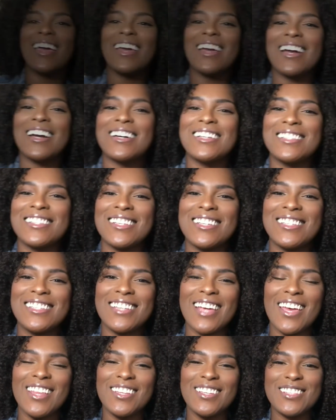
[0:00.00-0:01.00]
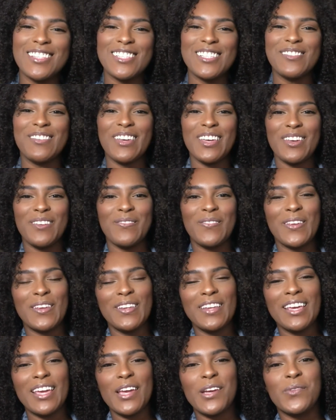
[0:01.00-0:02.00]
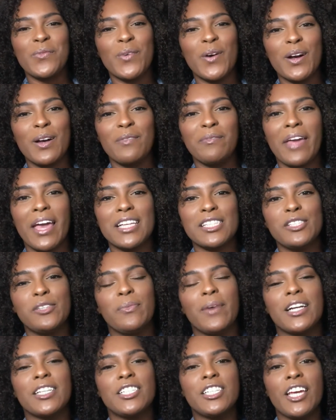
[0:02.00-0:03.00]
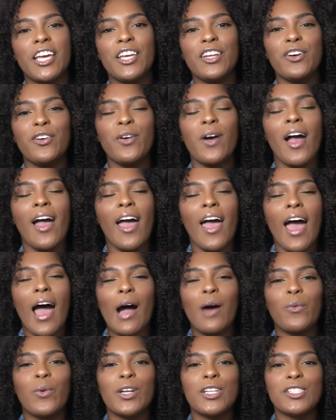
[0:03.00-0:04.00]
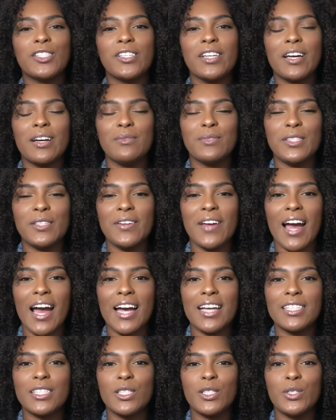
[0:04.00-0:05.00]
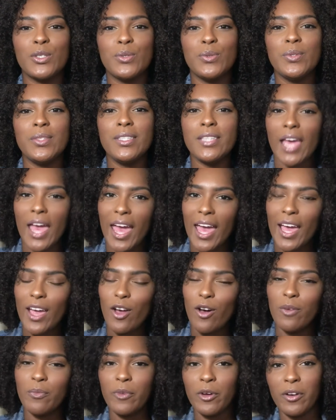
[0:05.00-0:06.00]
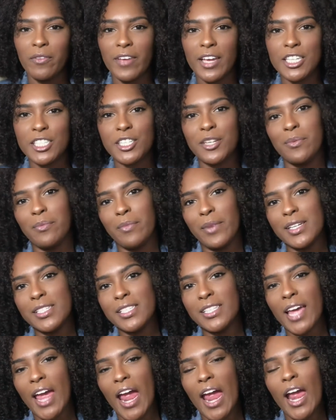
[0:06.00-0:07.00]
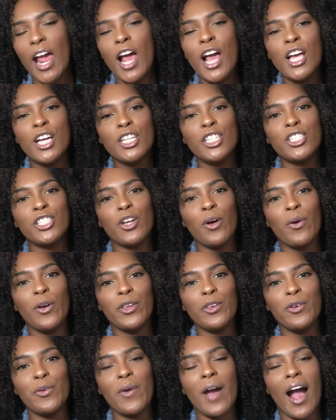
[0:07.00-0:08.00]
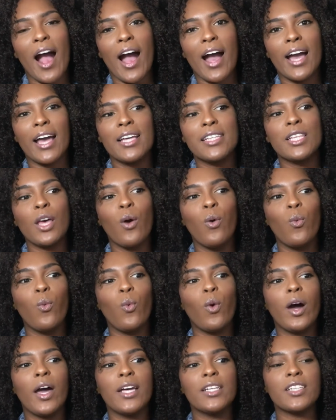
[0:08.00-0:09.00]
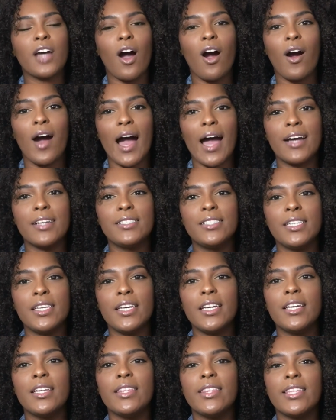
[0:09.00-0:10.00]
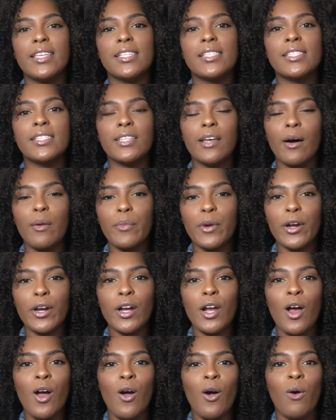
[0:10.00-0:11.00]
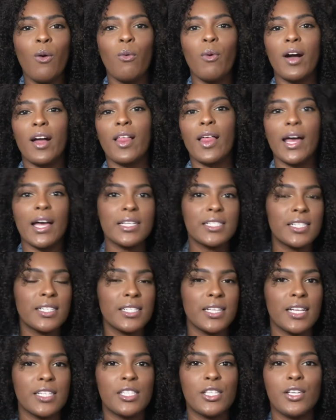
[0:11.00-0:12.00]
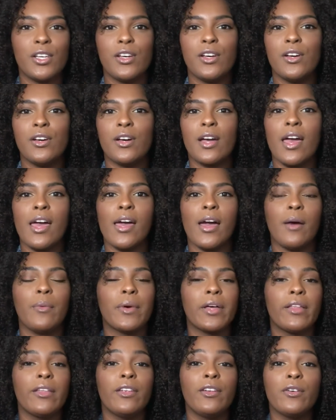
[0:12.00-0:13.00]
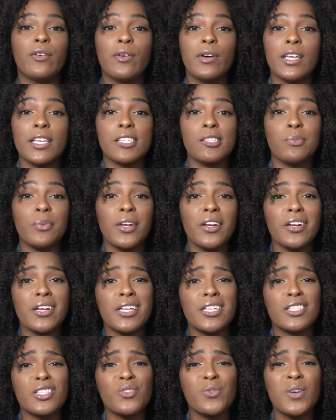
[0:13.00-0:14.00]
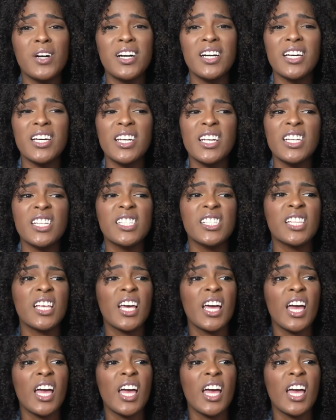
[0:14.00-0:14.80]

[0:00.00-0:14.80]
Hey guys, it's Shayla, the Speaking Beauty, and welcome back to my channel. I wanted to come to you guys today on Motivation Monday, showing you guys what all I did this summer, what classes I took, how my clinical experience was,